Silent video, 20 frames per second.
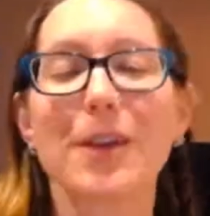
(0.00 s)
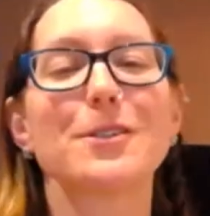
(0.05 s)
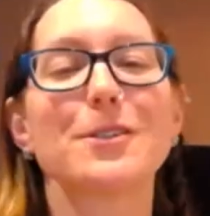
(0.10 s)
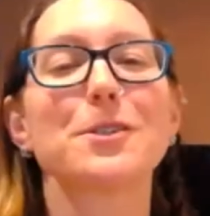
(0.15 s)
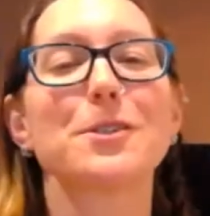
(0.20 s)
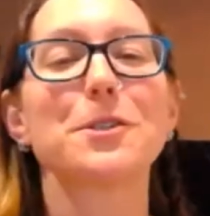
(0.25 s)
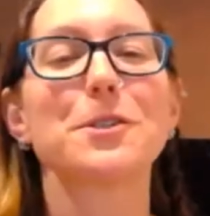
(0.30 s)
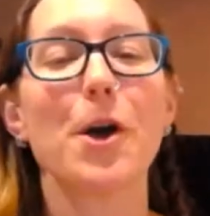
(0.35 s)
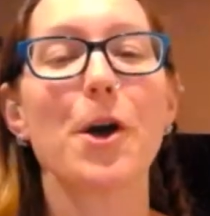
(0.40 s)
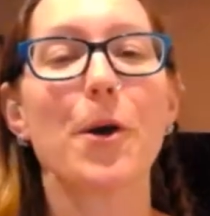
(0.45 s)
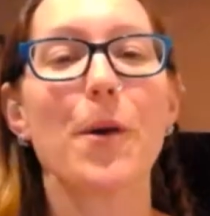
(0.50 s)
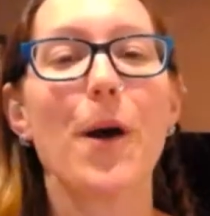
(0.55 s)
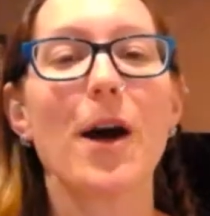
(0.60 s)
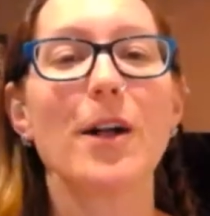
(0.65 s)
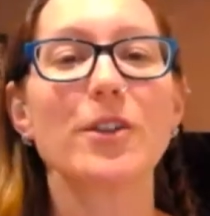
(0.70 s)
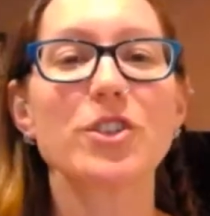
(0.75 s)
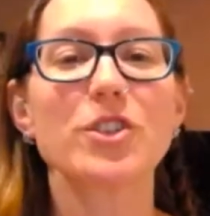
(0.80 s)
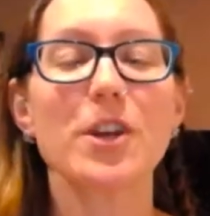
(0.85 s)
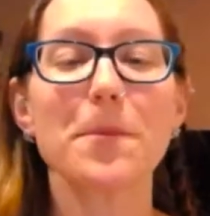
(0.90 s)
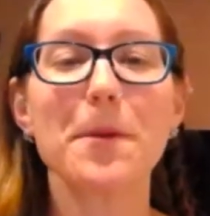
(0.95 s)
So
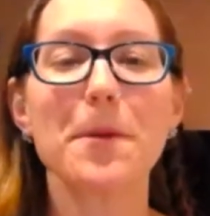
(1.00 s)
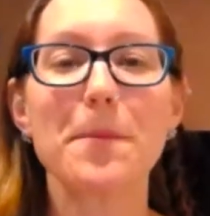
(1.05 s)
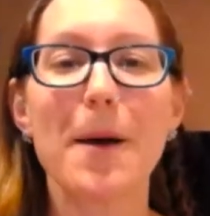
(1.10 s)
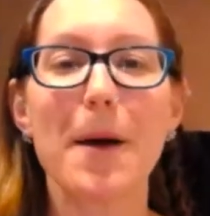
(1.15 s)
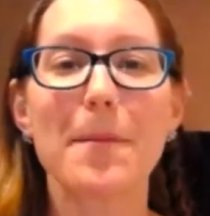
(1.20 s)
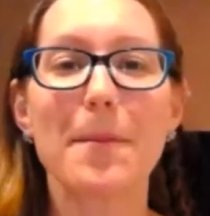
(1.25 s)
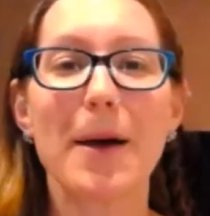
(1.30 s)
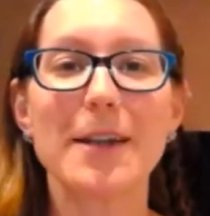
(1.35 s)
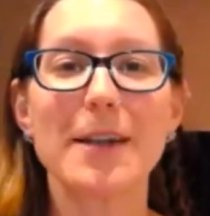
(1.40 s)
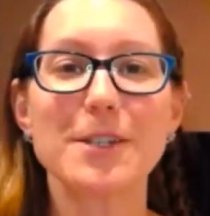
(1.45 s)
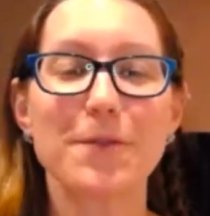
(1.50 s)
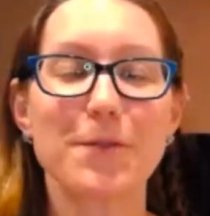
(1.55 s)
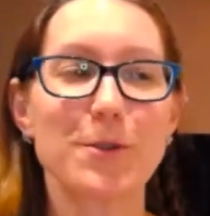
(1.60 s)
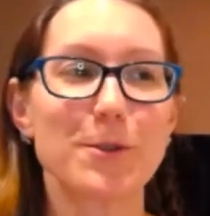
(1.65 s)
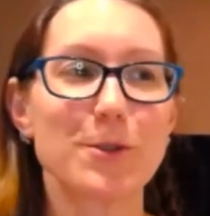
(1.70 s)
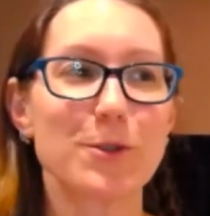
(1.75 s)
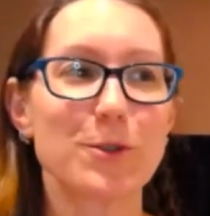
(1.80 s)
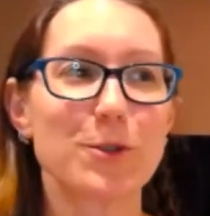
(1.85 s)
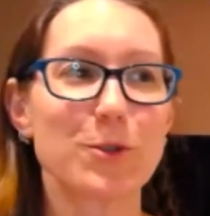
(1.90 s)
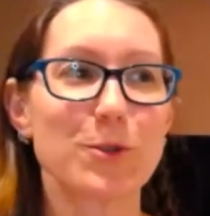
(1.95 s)
I'll share a bit about my
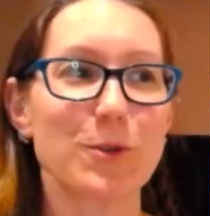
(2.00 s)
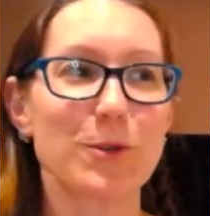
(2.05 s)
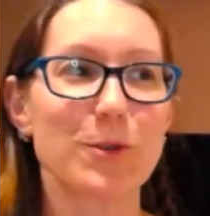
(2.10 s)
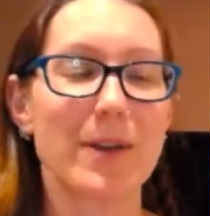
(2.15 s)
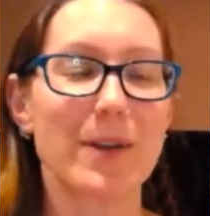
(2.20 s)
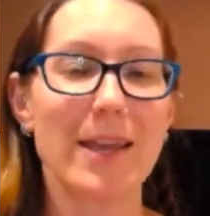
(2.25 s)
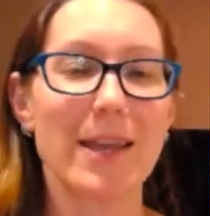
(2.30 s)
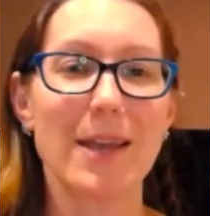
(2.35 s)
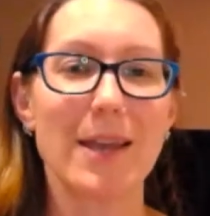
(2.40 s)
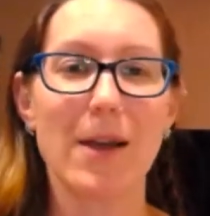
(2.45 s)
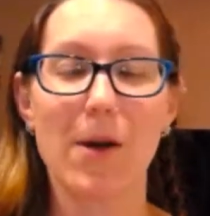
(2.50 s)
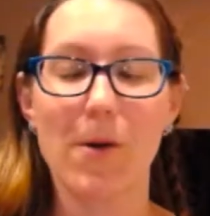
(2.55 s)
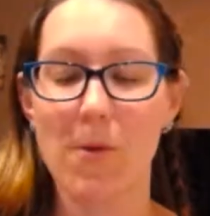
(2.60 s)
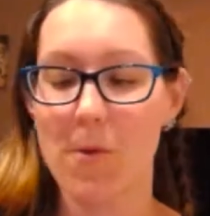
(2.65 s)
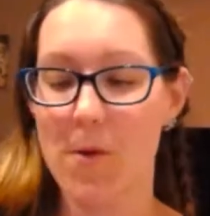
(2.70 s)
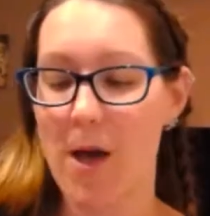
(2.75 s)
diffuser jewelry.